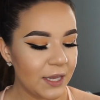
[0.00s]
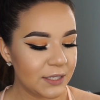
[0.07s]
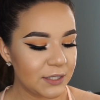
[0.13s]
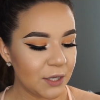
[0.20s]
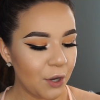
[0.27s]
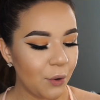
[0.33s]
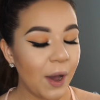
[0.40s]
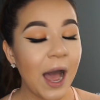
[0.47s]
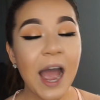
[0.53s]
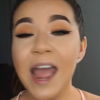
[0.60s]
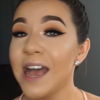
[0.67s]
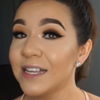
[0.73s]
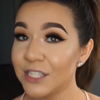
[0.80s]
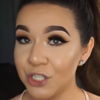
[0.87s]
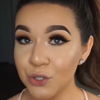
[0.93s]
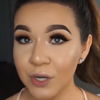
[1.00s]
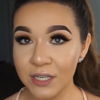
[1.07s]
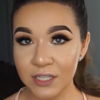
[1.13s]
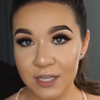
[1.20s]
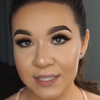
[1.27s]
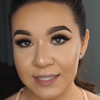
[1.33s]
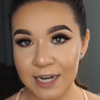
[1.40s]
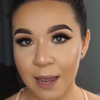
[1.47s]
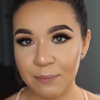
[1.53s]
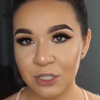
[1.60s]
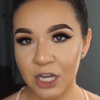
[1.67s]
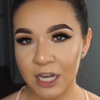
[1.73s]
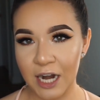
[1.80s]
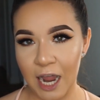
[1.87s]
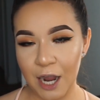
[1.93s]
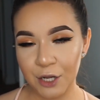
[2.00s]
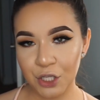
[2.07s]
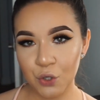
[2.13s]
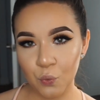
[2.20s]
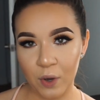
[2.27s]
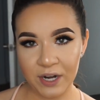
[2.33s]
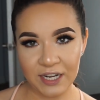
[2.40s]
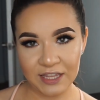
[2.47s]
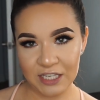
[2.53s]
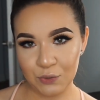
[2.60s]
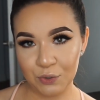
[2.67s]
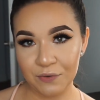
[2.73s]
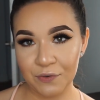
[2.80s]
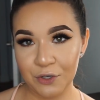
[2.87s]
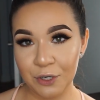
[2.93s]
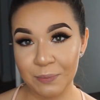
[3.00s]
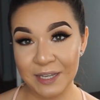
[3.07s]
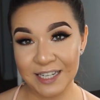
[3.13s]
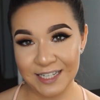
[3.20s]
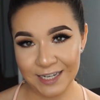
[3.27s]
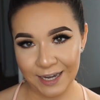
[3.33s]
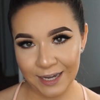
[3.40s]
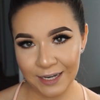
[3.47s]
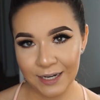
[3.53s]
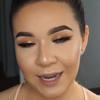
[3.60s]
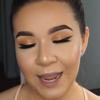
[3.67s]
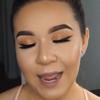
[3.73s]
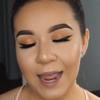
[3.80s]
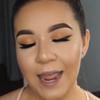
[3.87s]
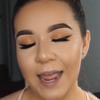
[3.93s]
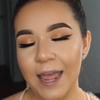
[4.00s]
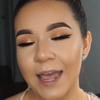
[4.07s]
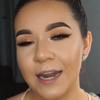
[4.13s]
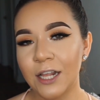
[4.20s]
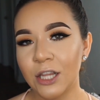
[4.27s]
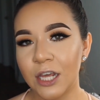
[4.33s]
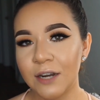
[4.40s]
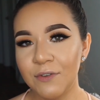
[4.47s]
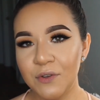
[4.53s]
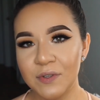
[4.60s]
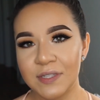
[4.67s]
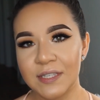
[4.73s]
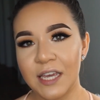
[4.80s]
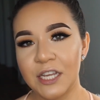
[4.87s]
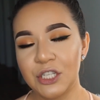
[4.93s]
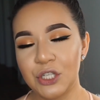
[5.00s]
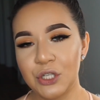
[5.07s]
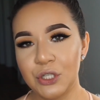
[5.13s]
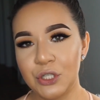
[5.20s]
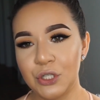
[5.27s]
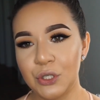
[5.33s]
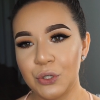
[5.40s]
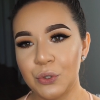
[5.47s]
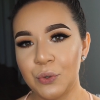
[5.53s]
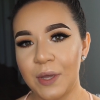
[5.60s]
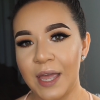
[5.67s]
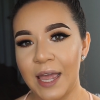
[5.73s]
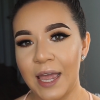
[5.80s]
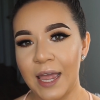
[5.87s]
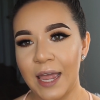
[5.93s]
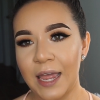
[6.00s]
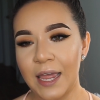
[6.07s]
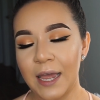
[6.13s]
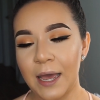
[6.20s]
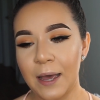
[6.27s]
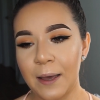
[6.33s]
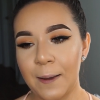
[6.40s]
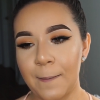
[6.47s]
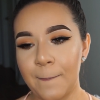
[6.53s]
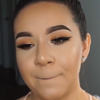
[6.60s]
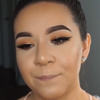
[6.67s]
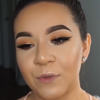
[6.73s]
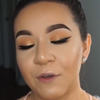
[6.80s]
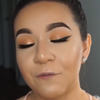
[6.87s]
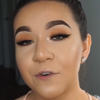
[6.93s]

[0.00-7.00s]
So I asked you guys on Snapchat how you wanted this review to be done and a lot of you said to do a um,